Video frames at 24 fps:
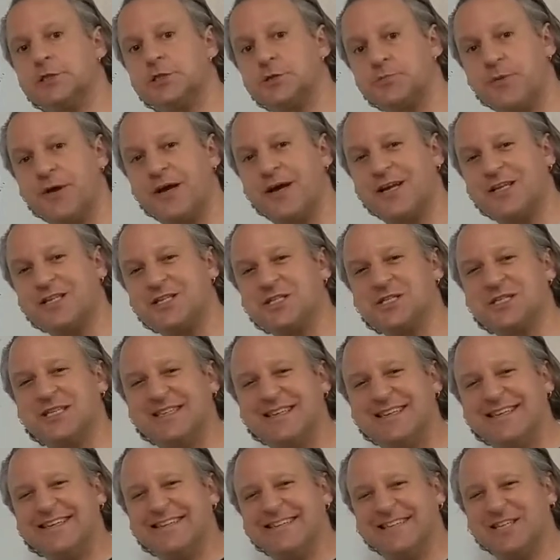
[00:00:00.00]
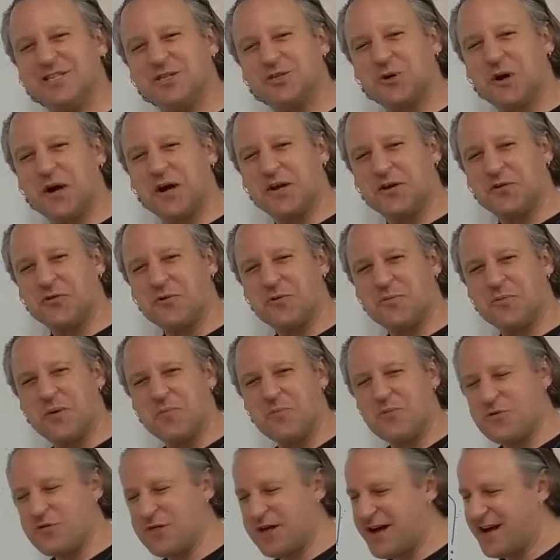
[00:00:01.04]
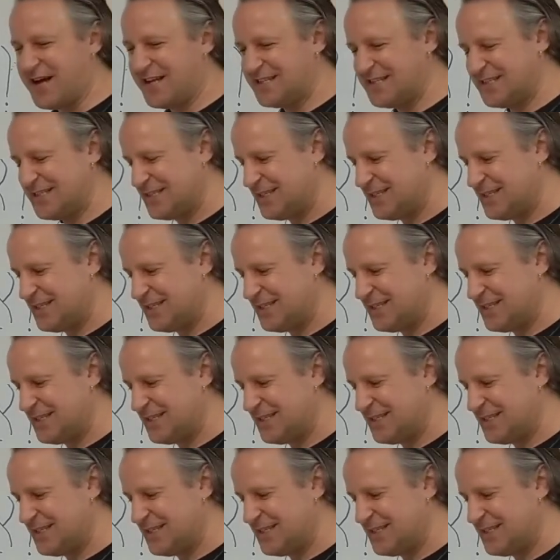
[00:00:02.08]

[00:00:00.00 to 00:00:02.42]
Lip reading: space trying to remember that.